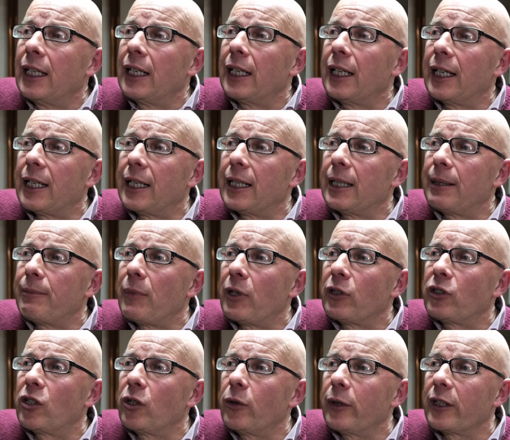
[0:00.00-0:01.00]
to
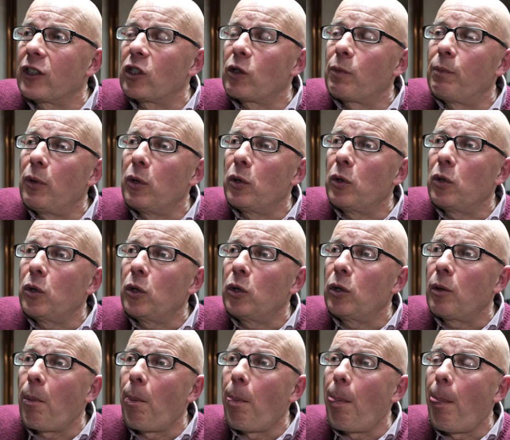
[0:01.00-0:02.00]

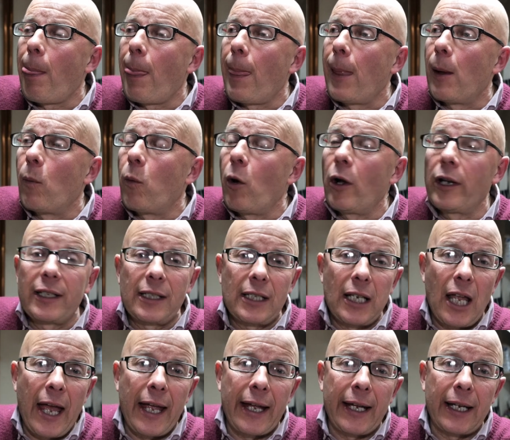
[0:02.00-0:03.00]
explore what it's
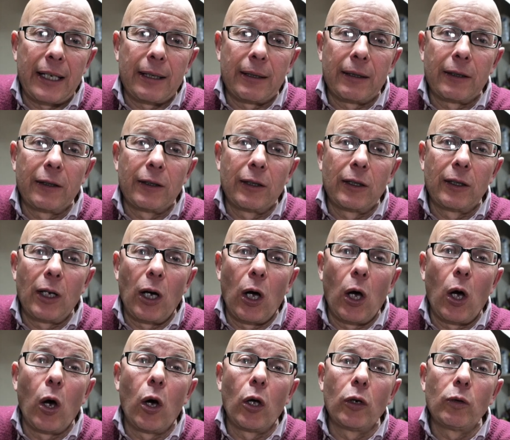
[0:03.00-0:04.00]
like
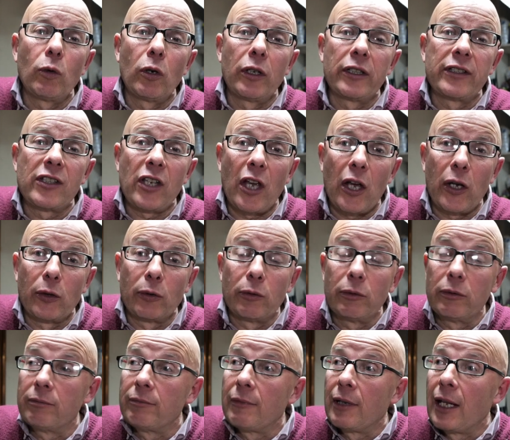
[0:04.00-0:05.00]
on one's
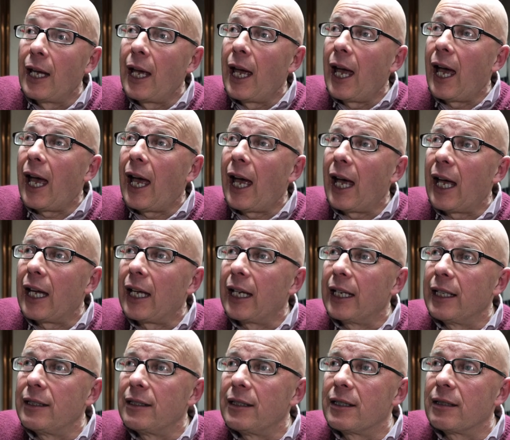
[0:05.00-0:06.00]
own
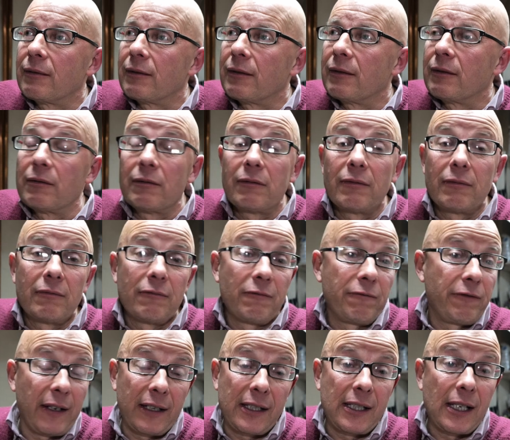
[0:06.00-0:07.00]
and
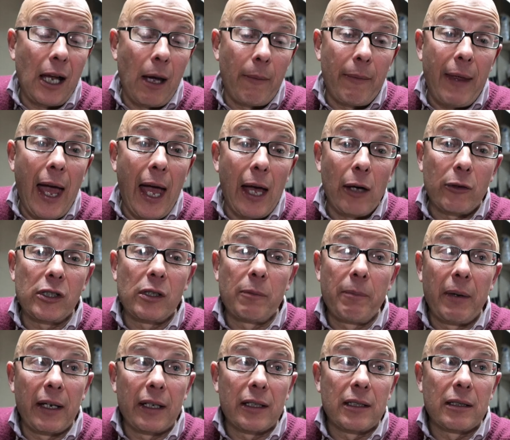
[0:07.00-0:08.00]
fixing up the house a
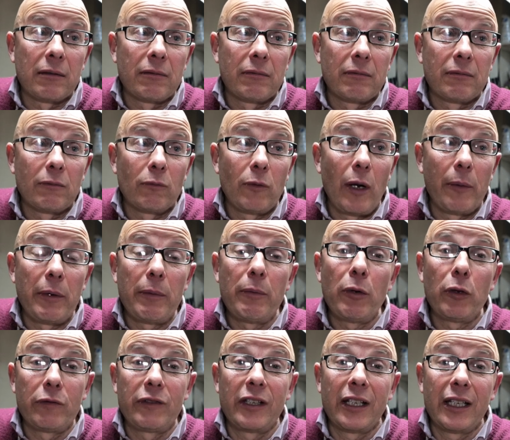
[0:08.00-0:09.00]
bit. When we
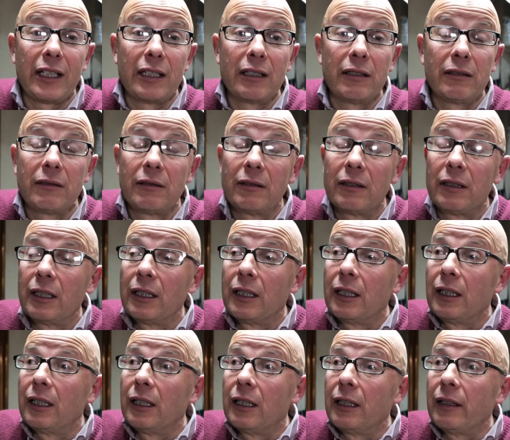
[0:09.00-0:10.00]
moved in,
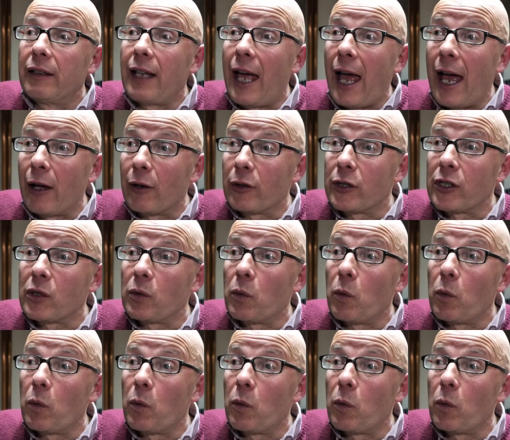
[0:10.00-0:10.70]
the house